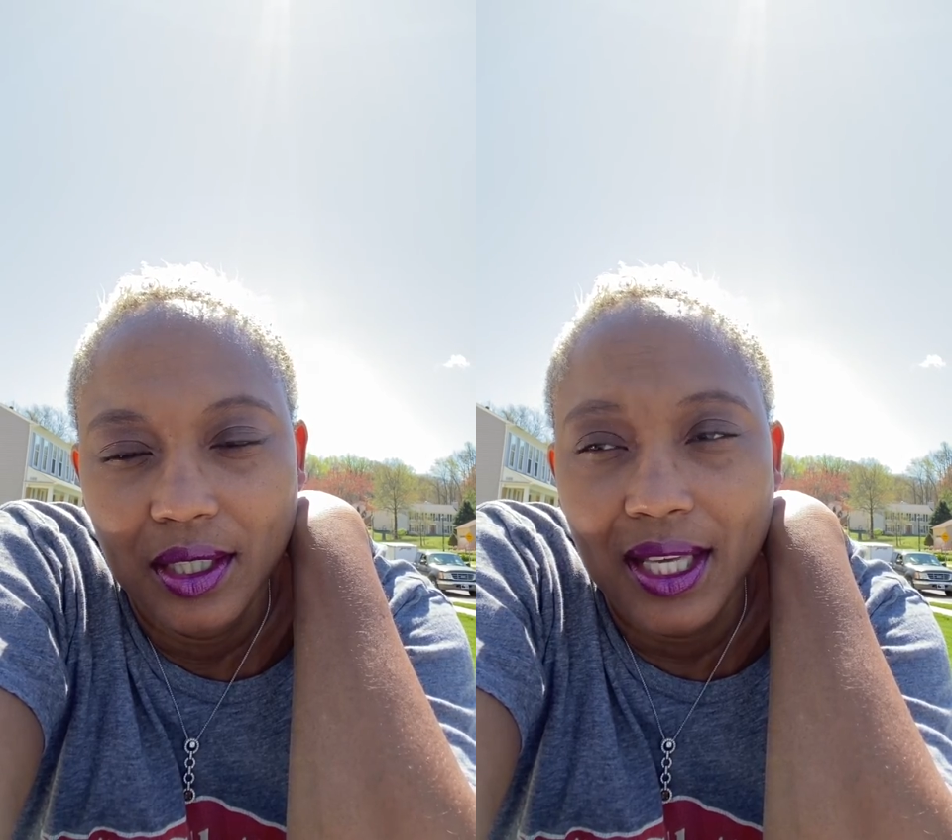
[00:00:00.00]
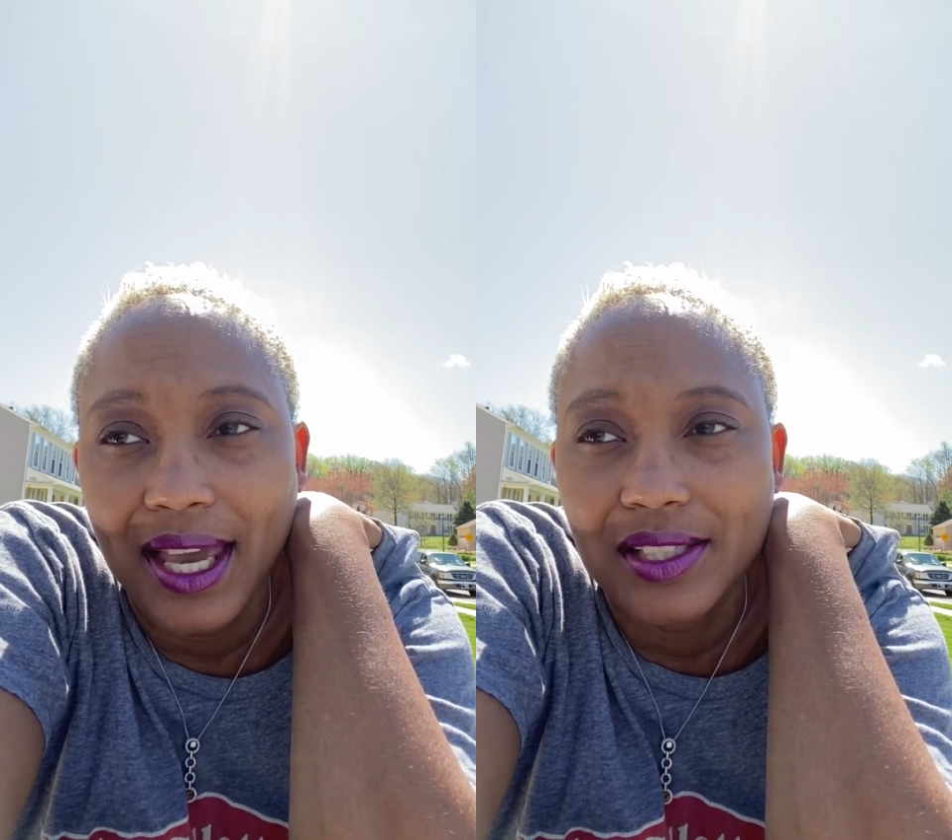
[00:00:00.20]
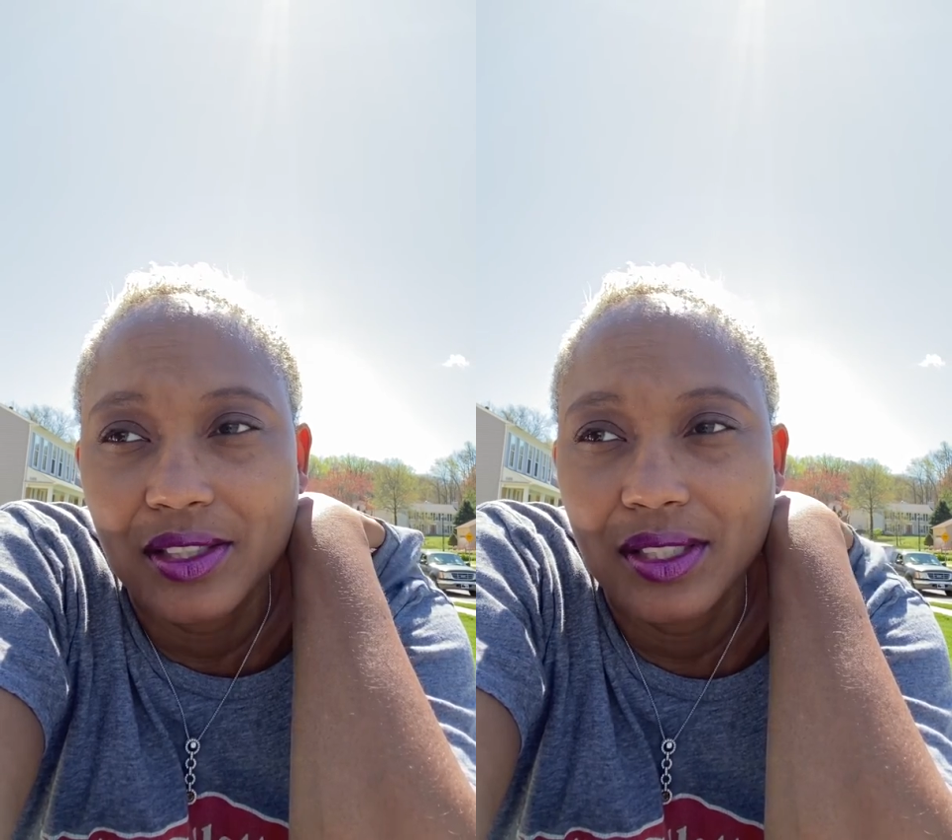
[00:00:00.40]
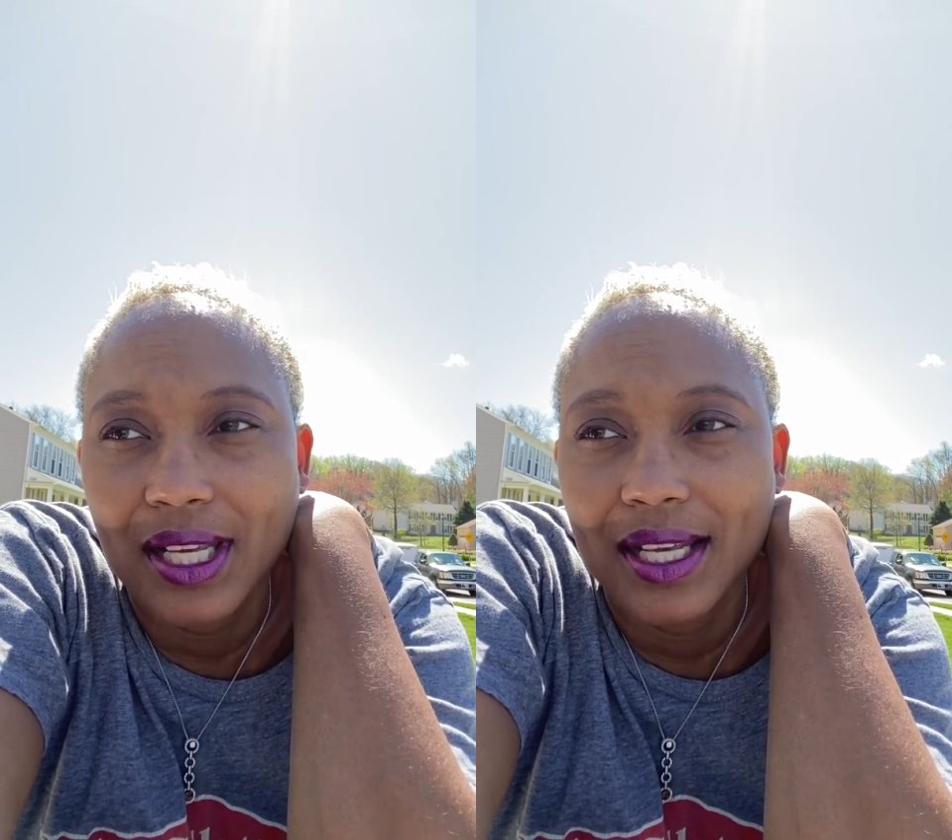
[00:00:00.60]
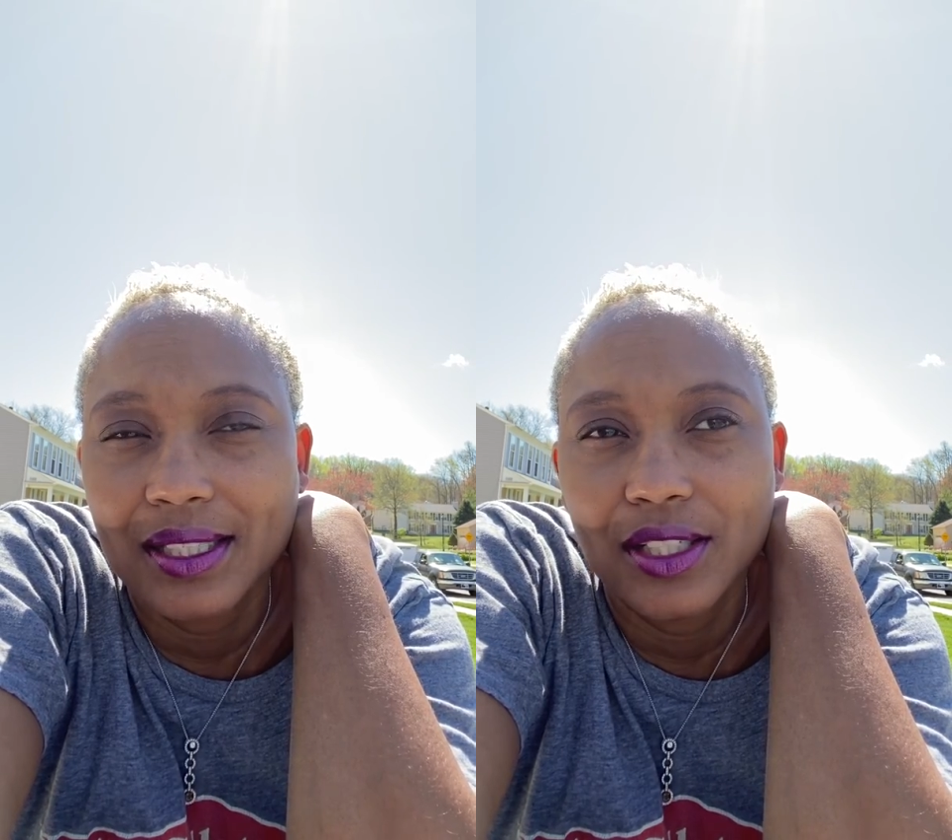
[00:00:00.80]
The
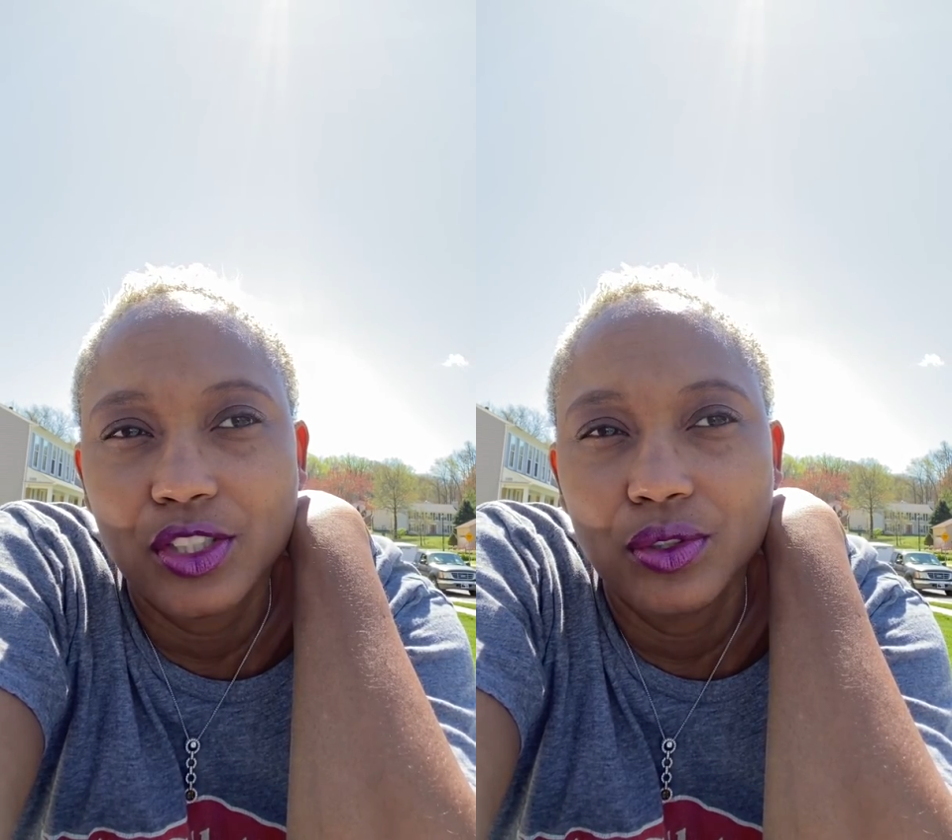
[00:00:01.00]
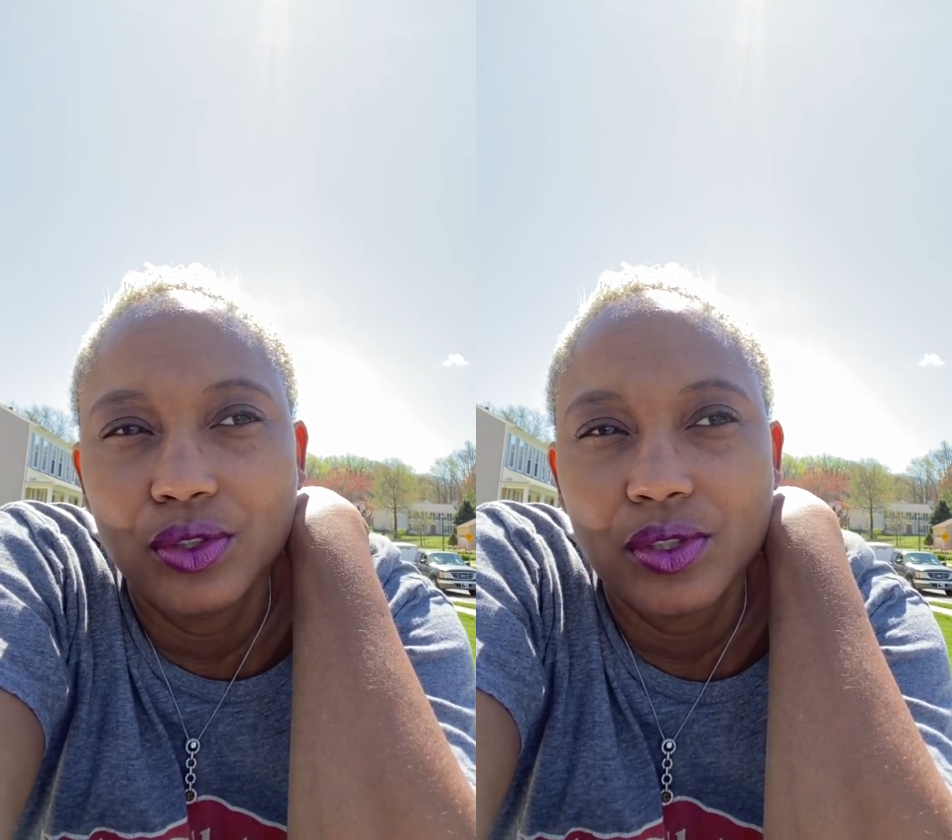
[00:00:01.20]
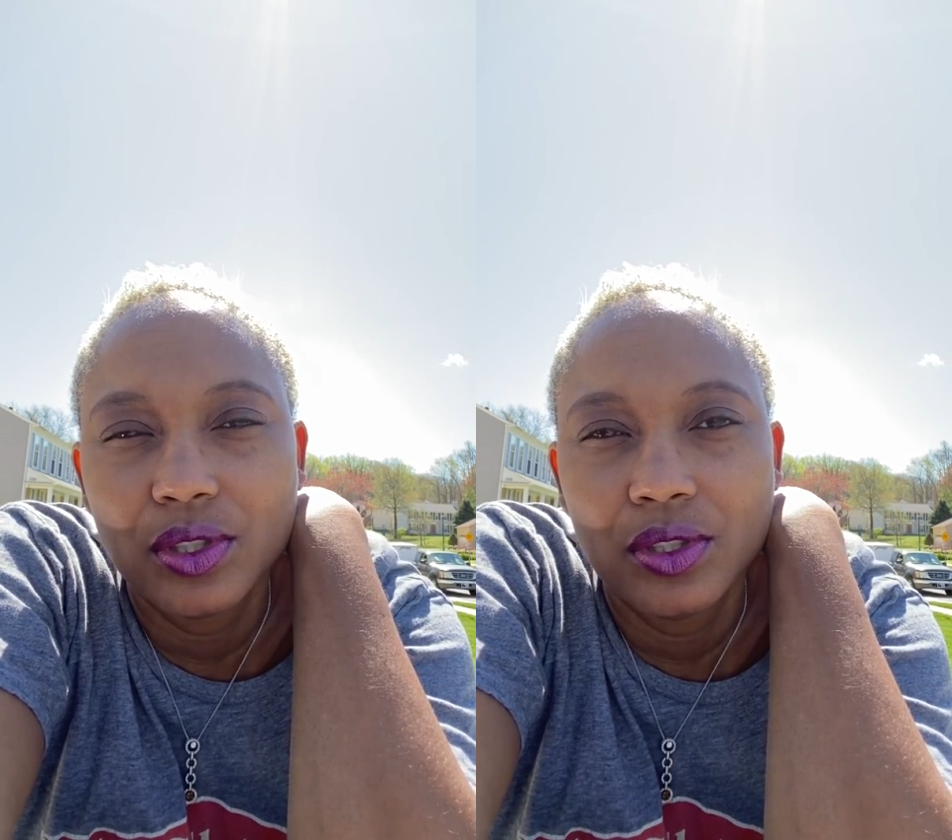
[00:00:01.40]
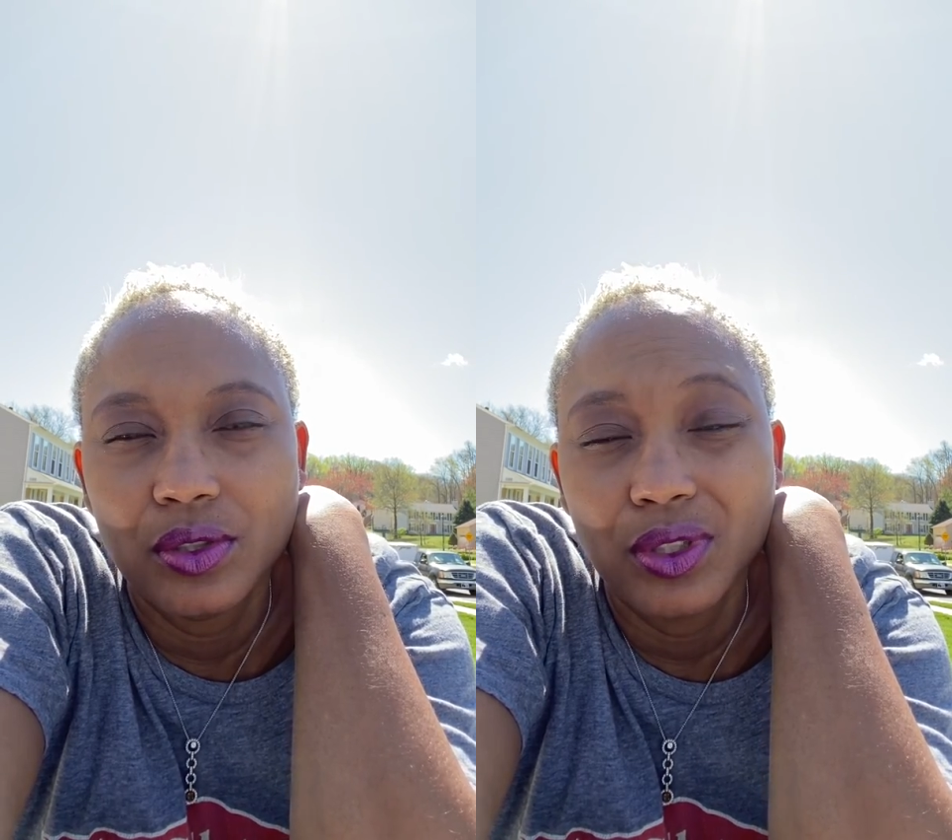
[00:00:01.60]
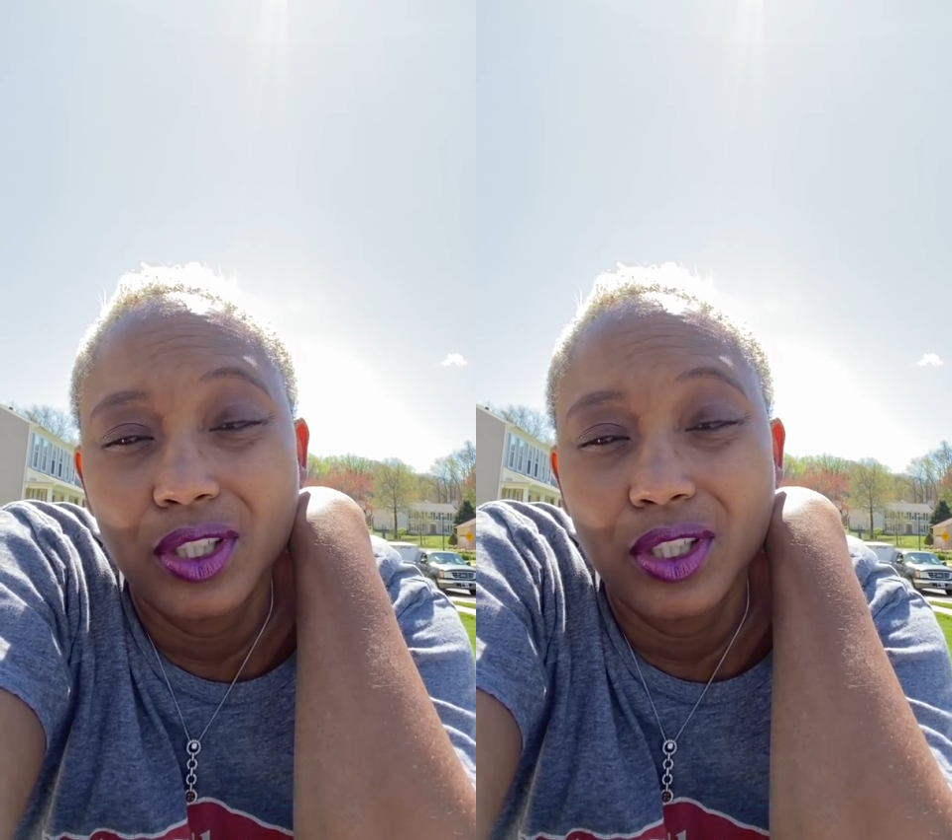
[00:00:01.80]
exercise that you used to do,